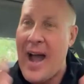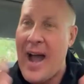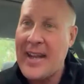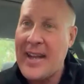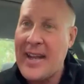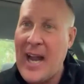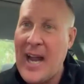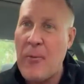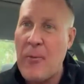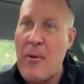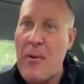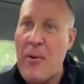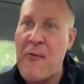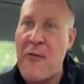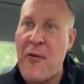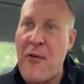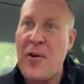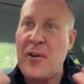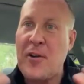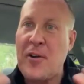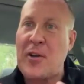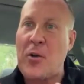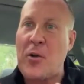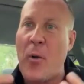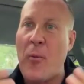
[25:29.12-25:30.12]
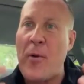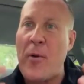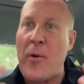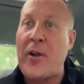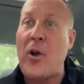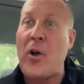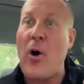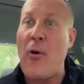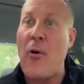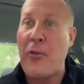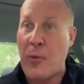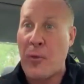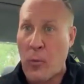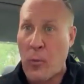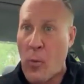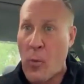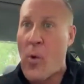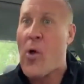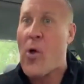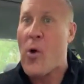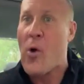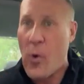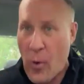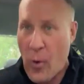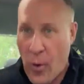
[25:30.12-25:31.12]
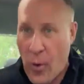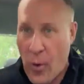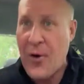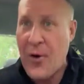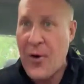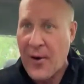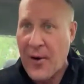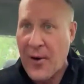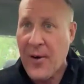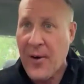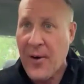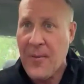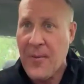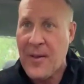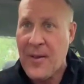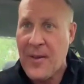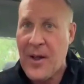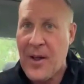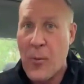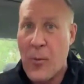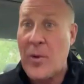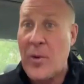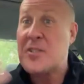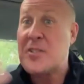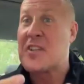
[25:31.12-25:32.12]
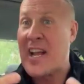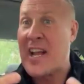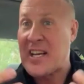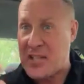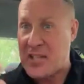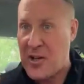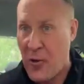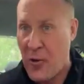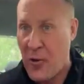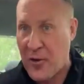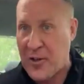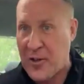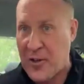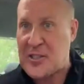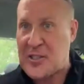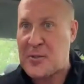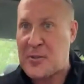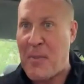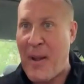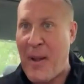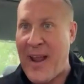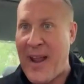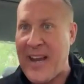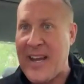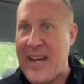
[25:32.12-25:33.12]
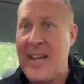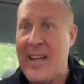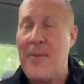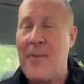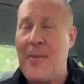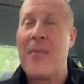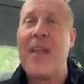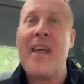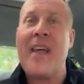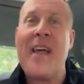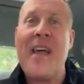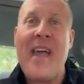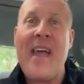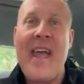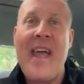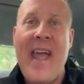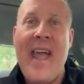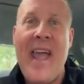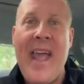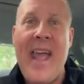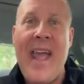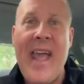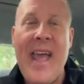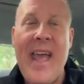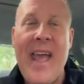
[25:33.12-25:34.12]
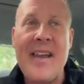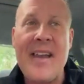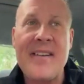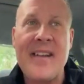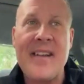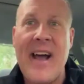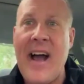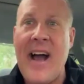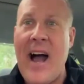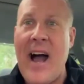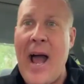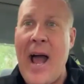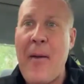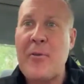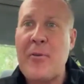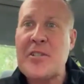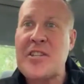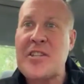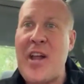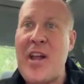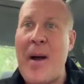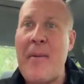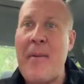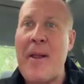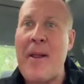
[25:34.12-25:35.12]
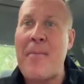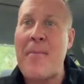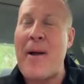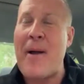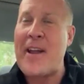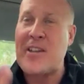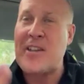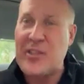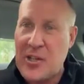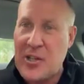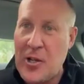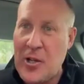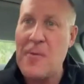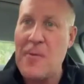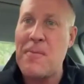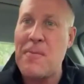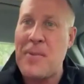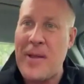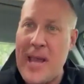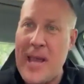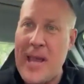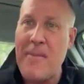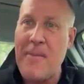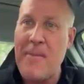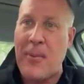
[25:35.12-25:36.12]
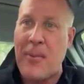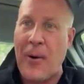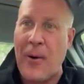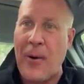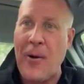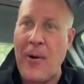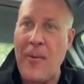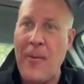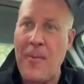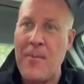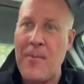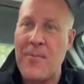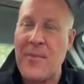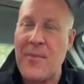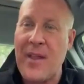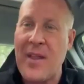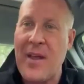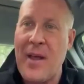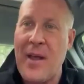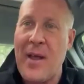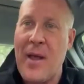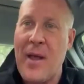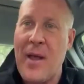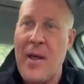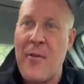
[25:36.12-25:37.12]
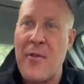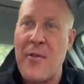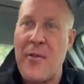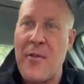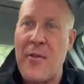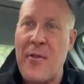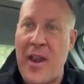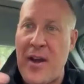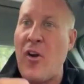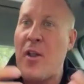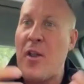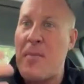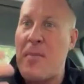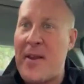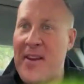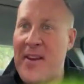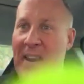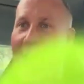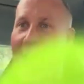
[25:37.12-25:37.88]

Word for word: I got referred to what we call the Royal Order, which is actually over in Spain. And uh, I was nominated by two people that have already